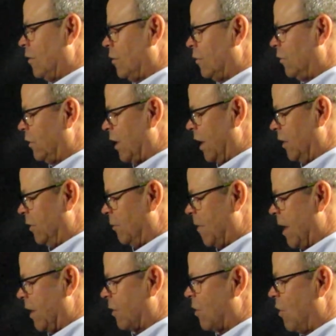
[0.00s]
Slide the
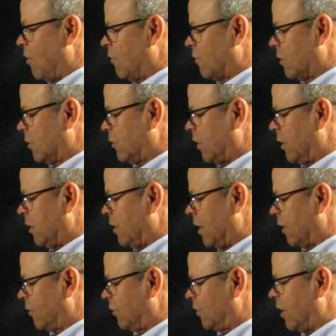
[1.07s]
rack over to the
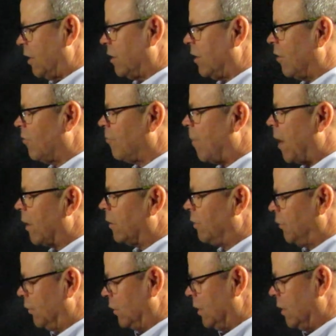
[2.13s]
next set of
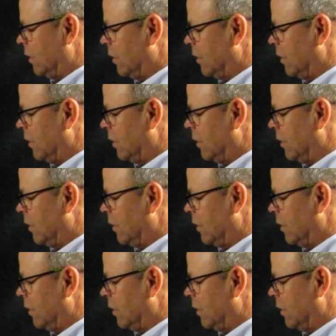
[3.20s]
bottles